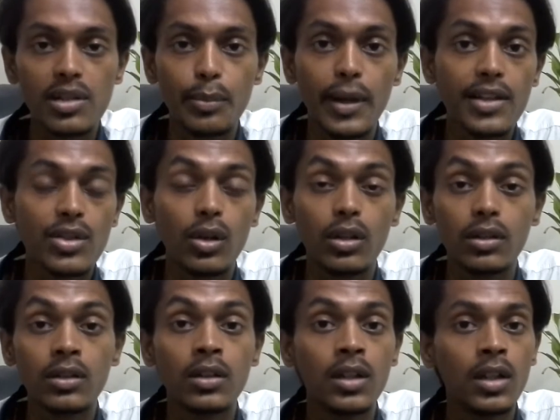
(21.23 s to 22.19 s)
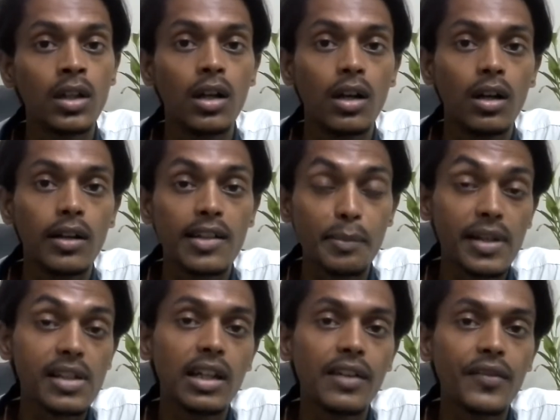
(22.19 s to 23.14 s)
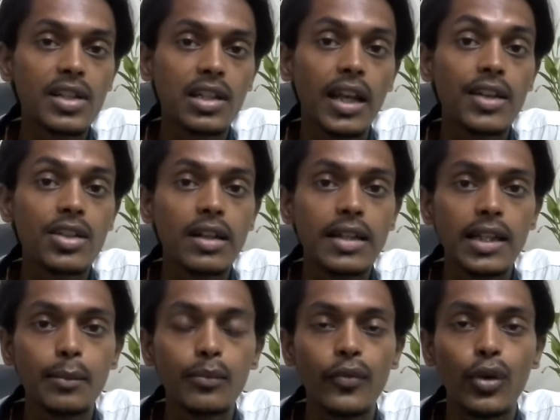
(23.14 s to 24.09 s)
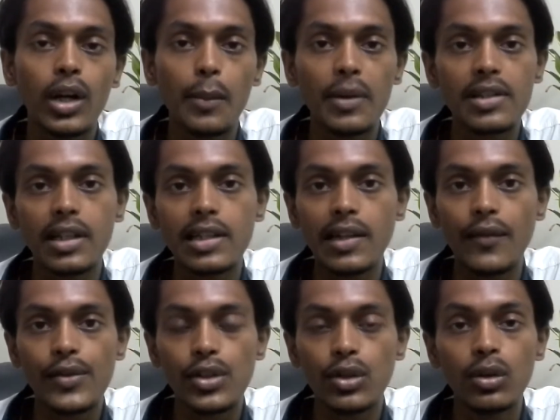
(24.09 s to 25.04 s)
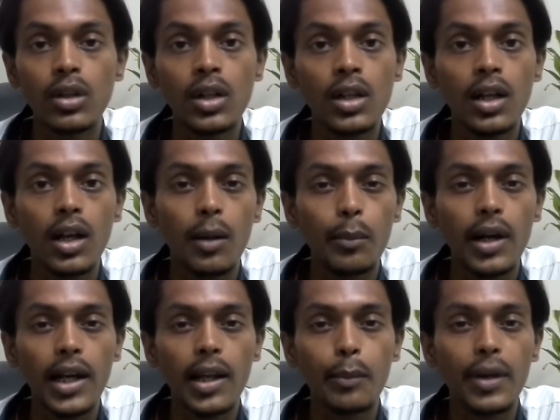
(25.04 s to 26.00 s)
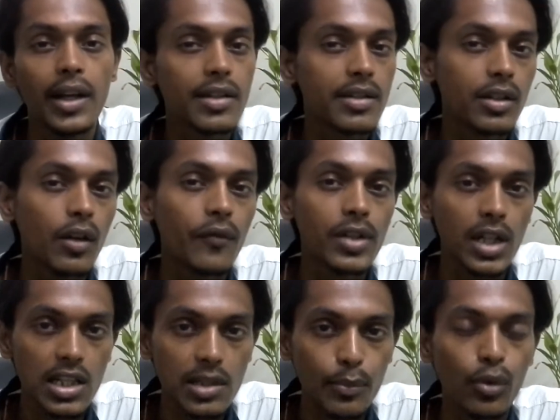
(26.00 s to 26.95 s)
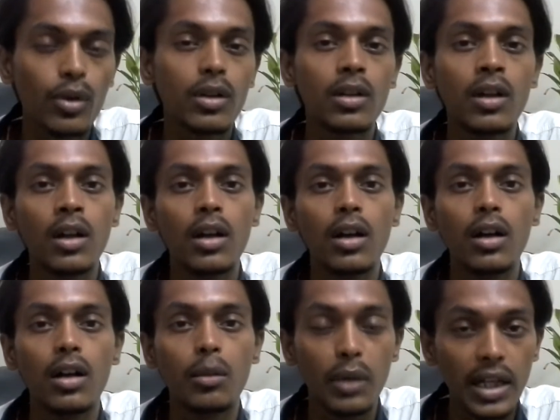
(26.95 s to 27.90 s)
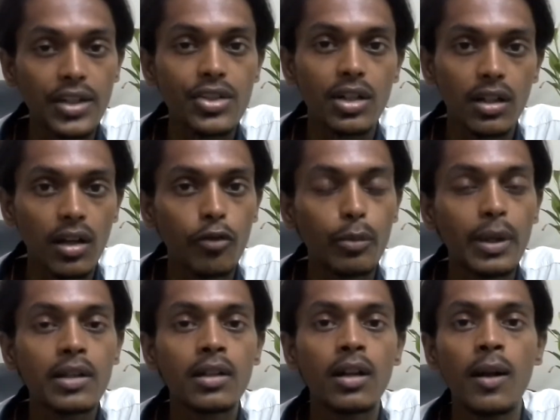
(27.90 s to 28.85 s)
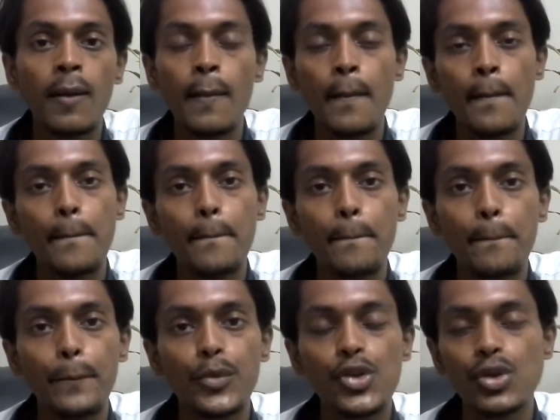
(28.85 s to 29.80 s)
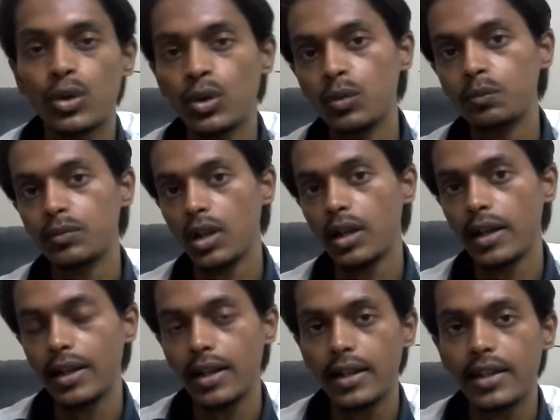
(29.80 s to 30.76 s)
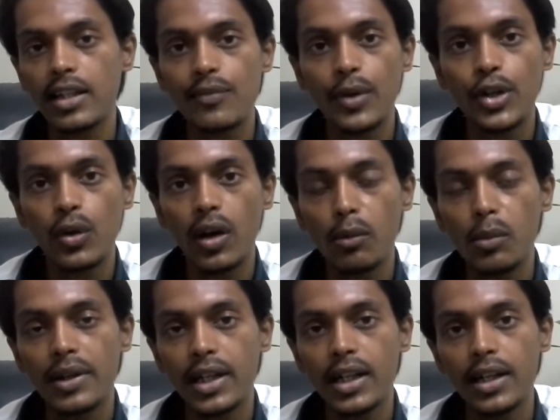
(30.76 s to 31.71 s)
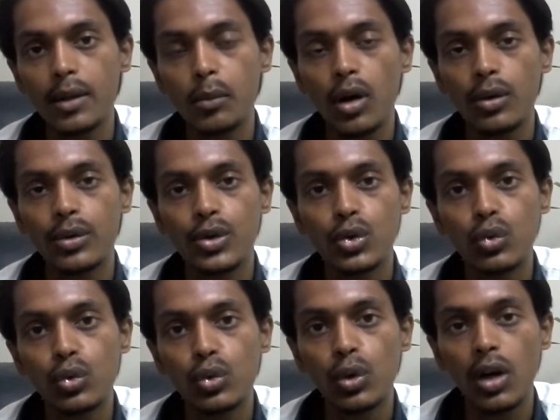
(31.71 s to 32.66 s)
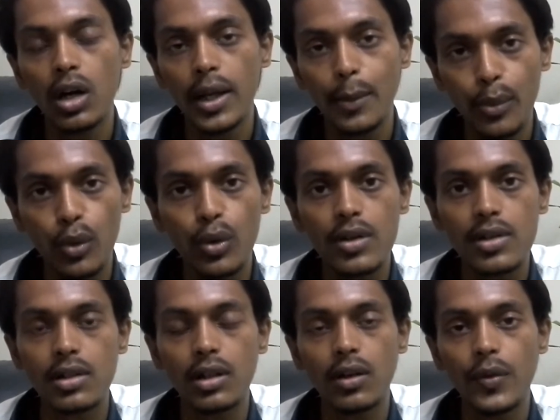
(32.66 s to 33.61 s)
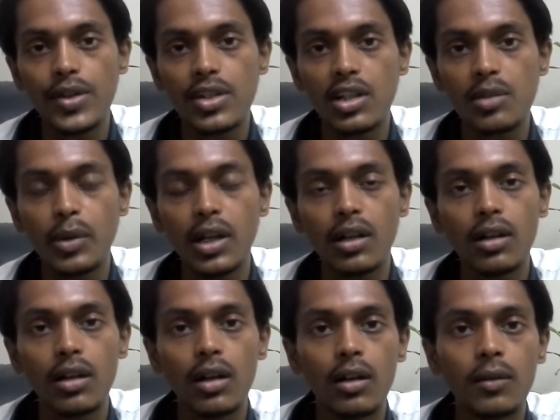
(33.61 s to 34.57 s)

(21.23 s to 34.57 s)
based on special investigation team for MH370 by Ministry of Transport, Malaysian government. So in this video I will be telling about two reports which has been